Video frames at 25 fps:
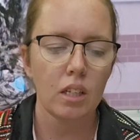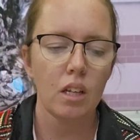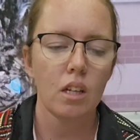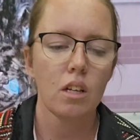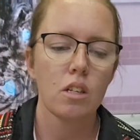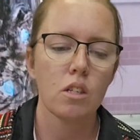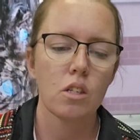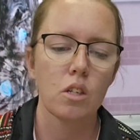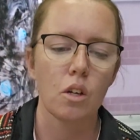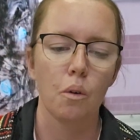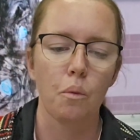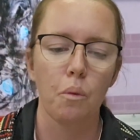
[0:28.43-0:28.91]

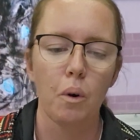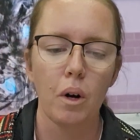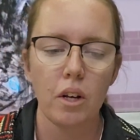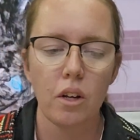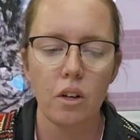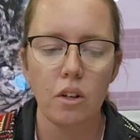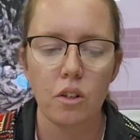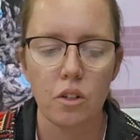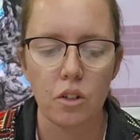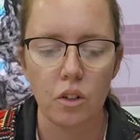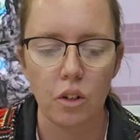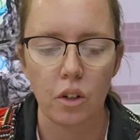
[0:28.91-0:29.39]
So what
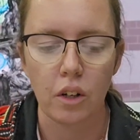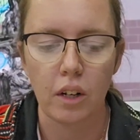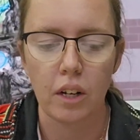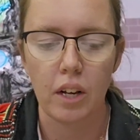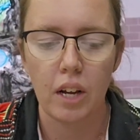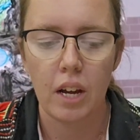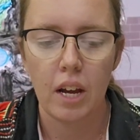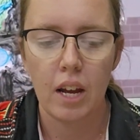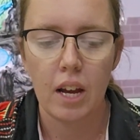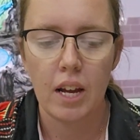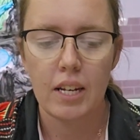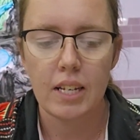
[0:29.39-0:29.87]
you do,
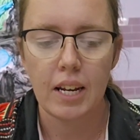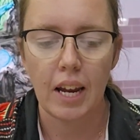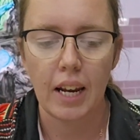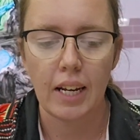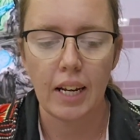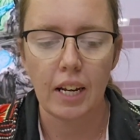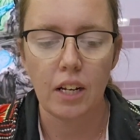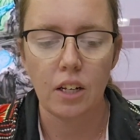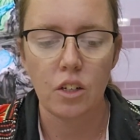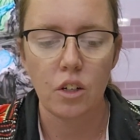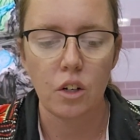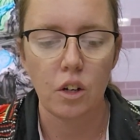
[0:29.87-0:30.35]

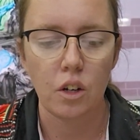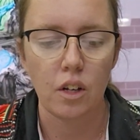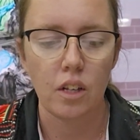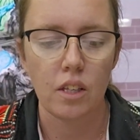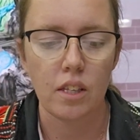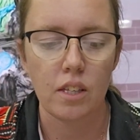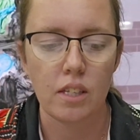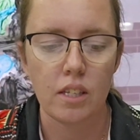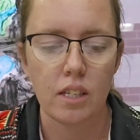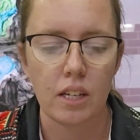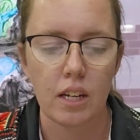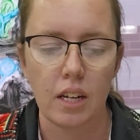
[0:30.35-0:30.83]
taking
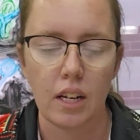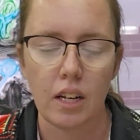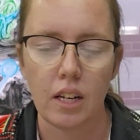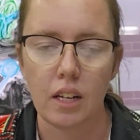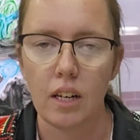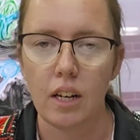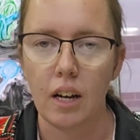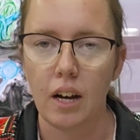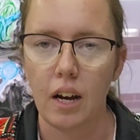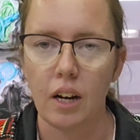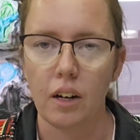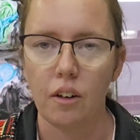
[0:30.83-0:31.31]
turns
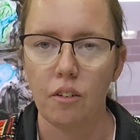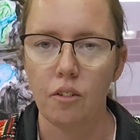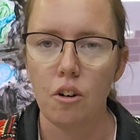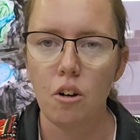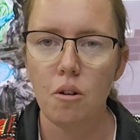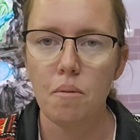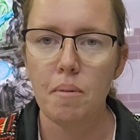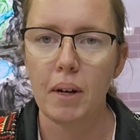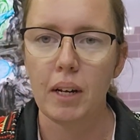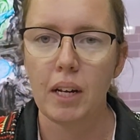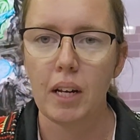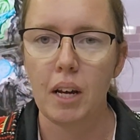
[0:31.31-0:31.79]
in a
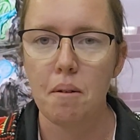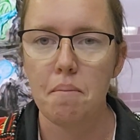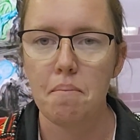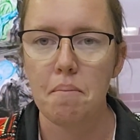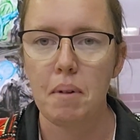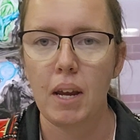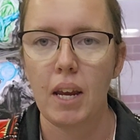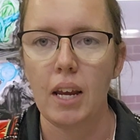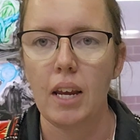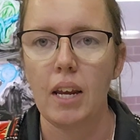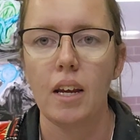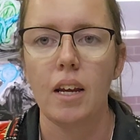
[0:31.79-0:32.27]
group, it can
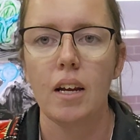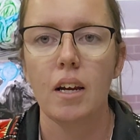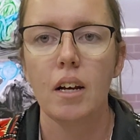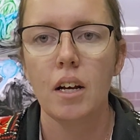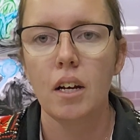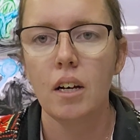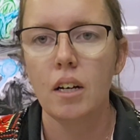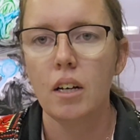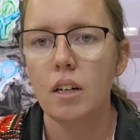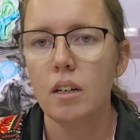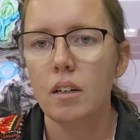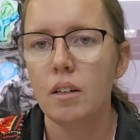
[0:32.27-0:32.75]
be
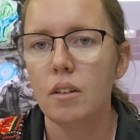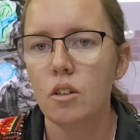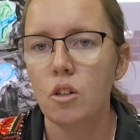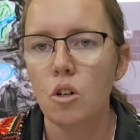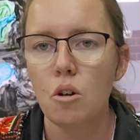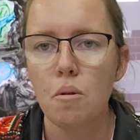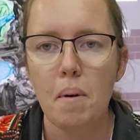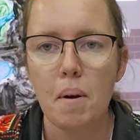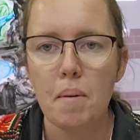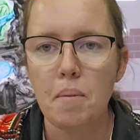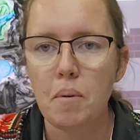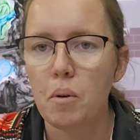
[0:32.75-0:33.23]

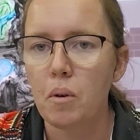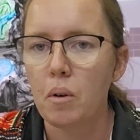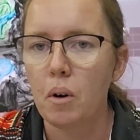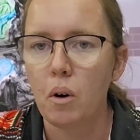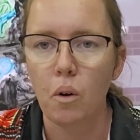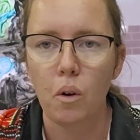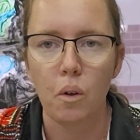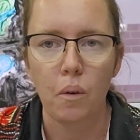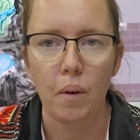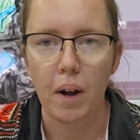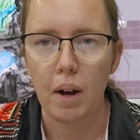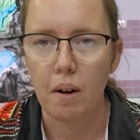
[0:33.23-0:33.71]
2 people
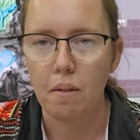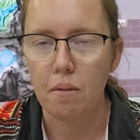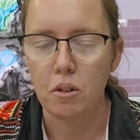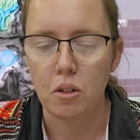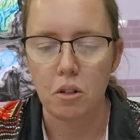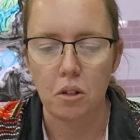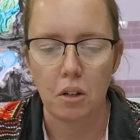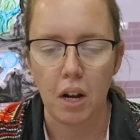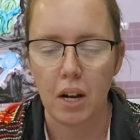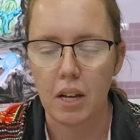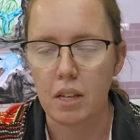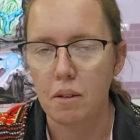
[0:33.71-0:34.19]
all the way up
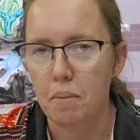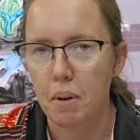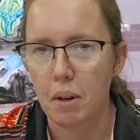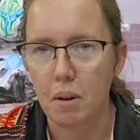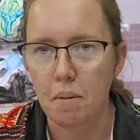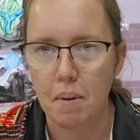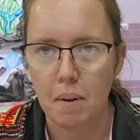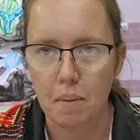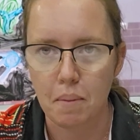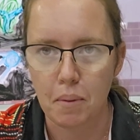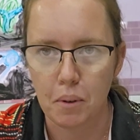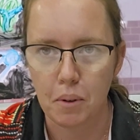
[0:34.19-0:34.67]
to as many
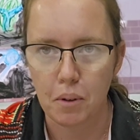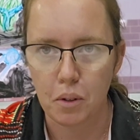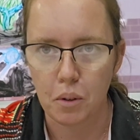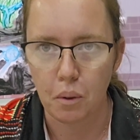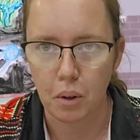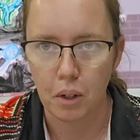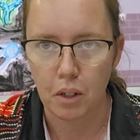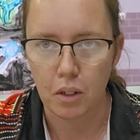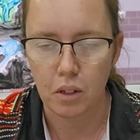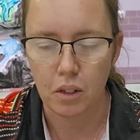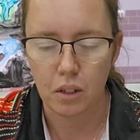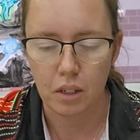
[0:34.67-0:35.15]
people as you
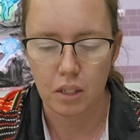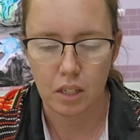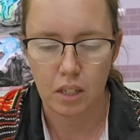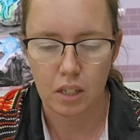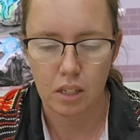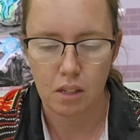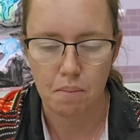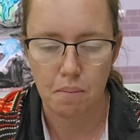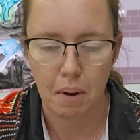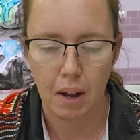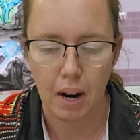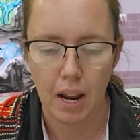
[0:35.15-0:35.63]
want to. It
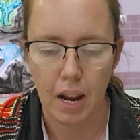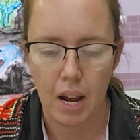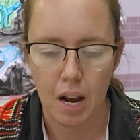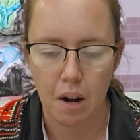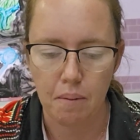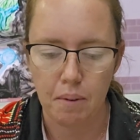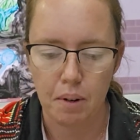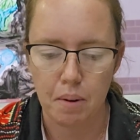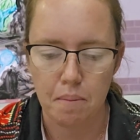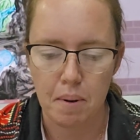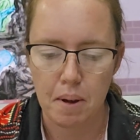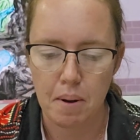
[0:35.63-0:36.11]
doesn't matter how
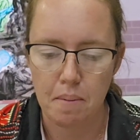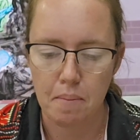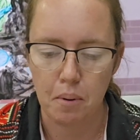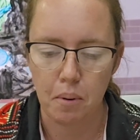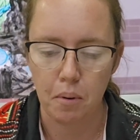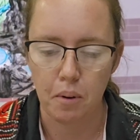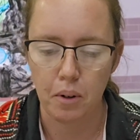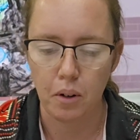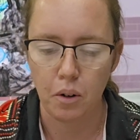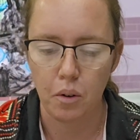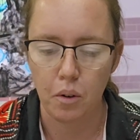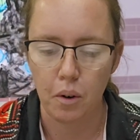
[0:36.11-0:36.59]
many
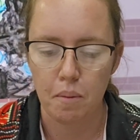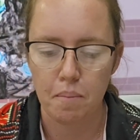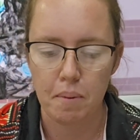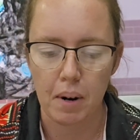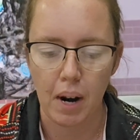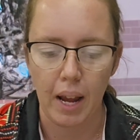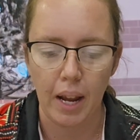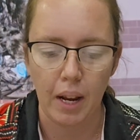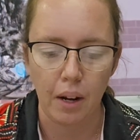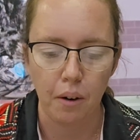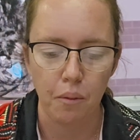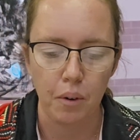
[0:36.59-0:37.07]
people you are
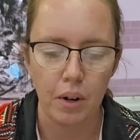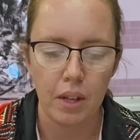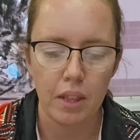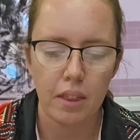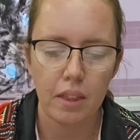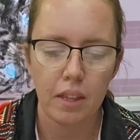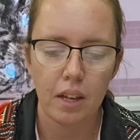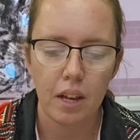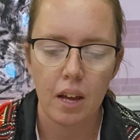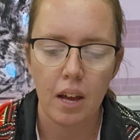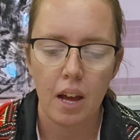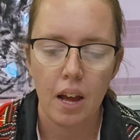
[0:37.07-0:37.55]
playing with.
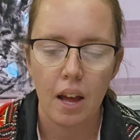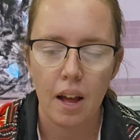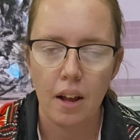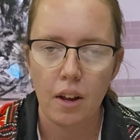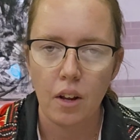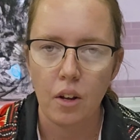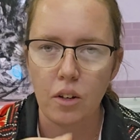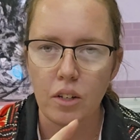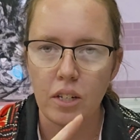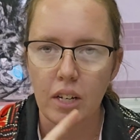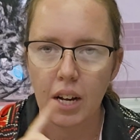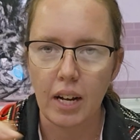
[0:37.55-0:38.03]

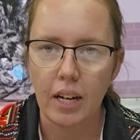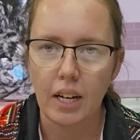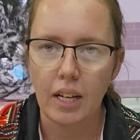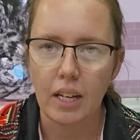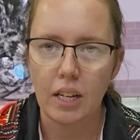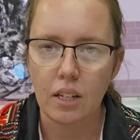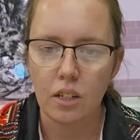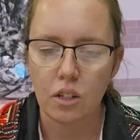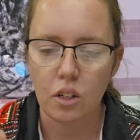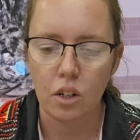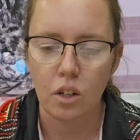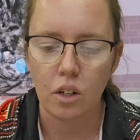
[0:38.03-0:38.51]
You take it
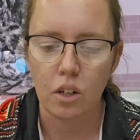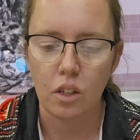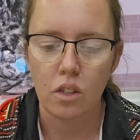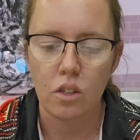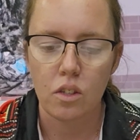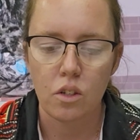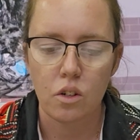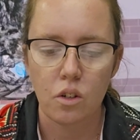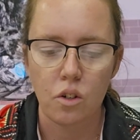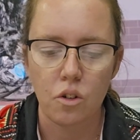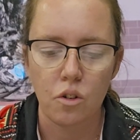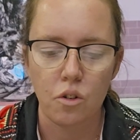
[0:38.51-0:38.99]
in turns
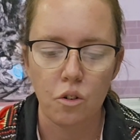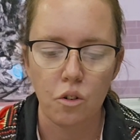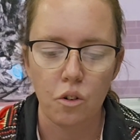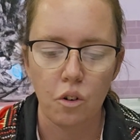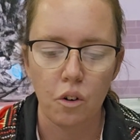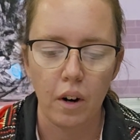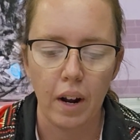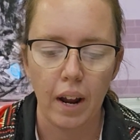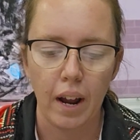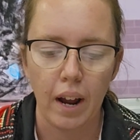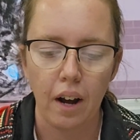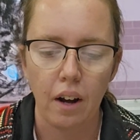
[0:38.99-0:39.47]
to
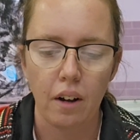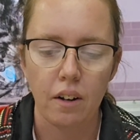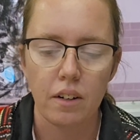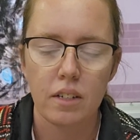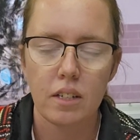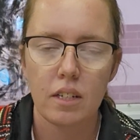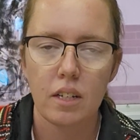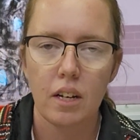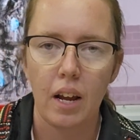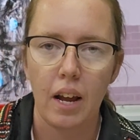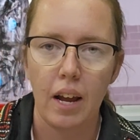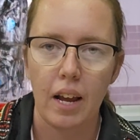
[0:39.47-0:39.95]
draw
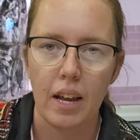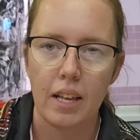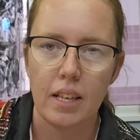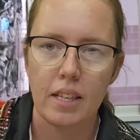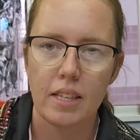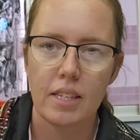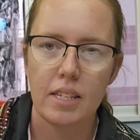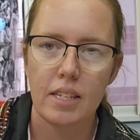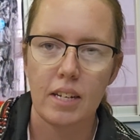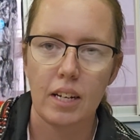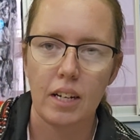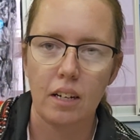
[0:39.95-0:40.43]
out a
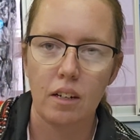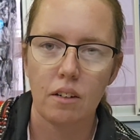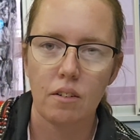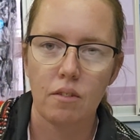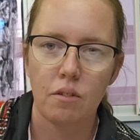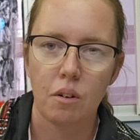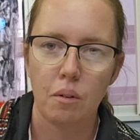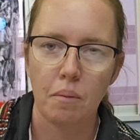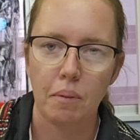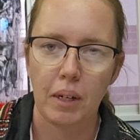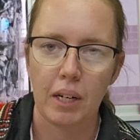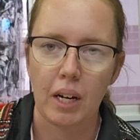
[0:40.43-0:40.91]
stick
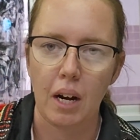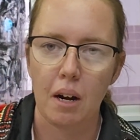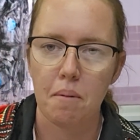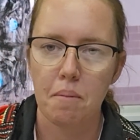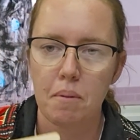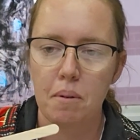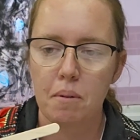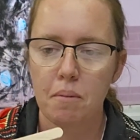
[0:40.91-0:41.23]
from the cup